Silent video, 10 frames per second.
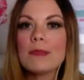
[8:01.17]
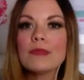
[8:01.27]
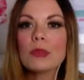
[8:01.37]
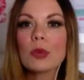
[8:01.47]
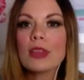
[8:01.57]

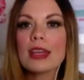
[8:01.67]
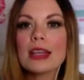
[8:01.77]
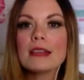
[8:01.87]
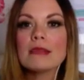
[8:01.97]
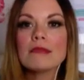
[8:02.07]

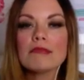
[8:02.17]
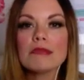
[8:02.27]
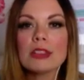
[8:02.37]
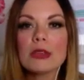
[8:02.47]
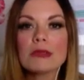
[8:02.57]
within
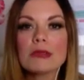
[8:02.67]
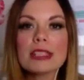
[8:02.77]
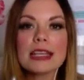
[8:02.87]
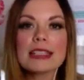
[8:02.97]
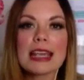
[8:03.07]

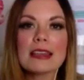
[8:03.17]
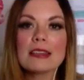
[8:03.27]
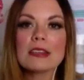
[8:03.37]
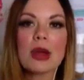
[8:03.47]
6, 8,